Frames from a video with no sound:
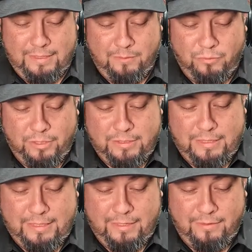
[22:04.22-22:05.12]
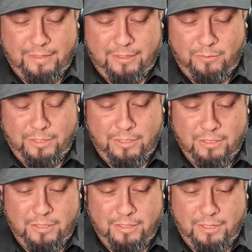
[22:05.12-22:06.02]
and then press it down and I'll be
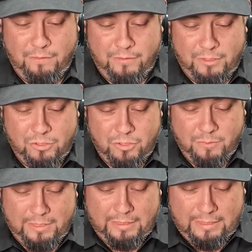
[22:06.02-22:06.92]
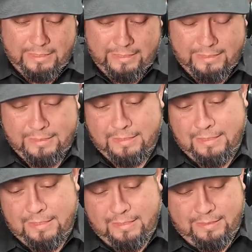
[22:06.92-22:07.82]
good. And everything should be aligned.
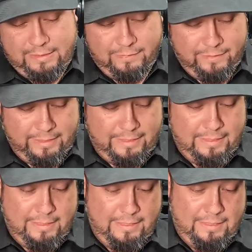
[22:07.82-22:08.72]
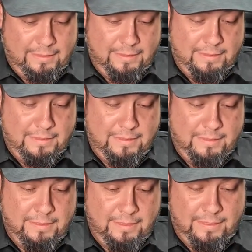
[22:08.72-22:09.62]
See if I can get that.
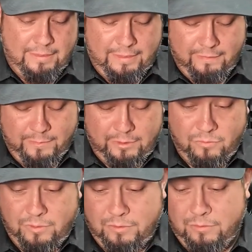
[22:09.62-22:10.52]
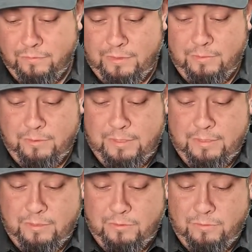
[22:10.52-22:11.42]
Now that I have my tweezers available
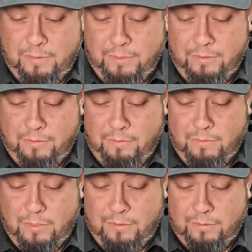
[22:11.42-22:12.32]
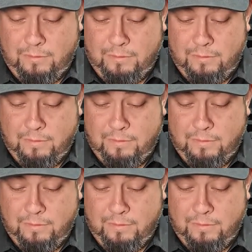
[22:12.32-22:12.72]
again, just grab it here in the middle.